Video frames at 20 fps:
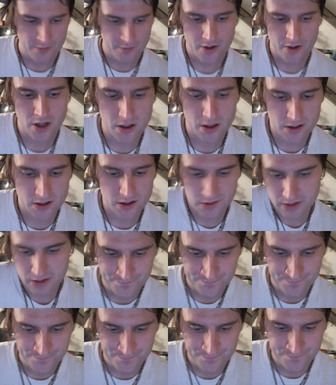
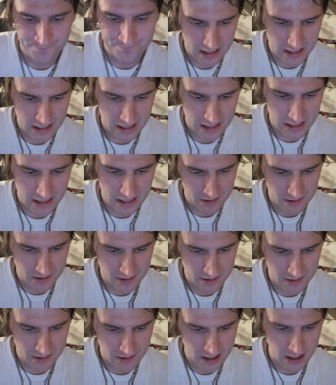Regardless, yeah,
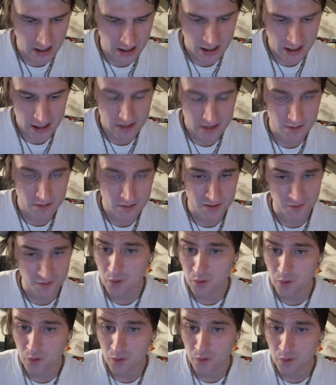he's almost
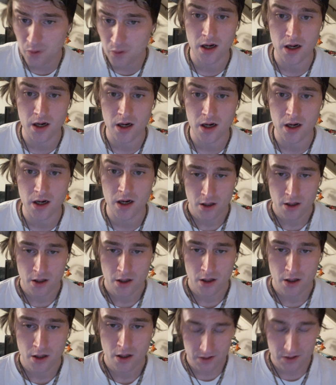a 5-1
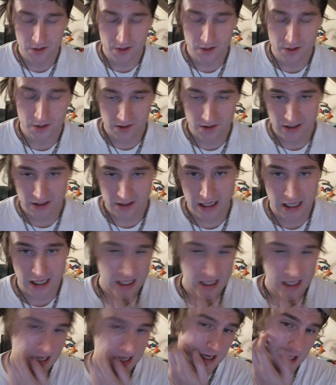over this
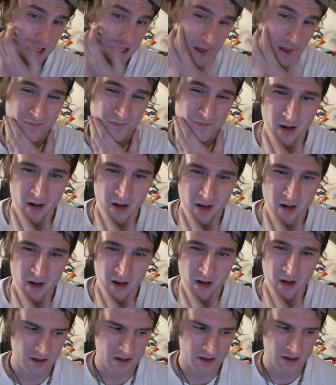guy, and
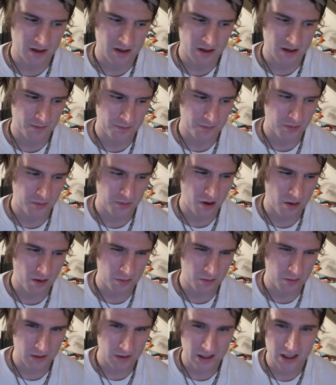I'm probably
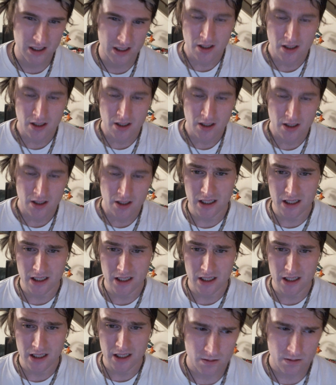gonna take a
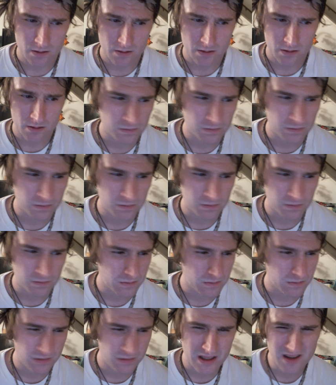
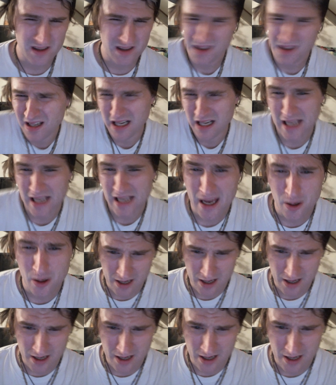KO
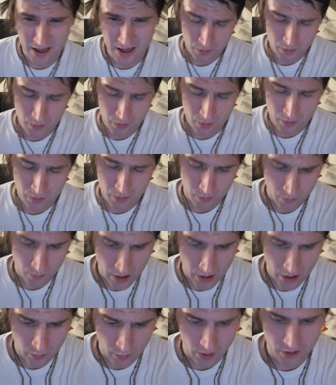TKO round 1
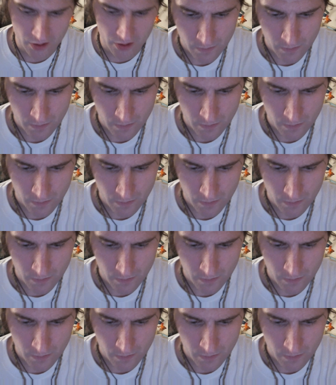or 2.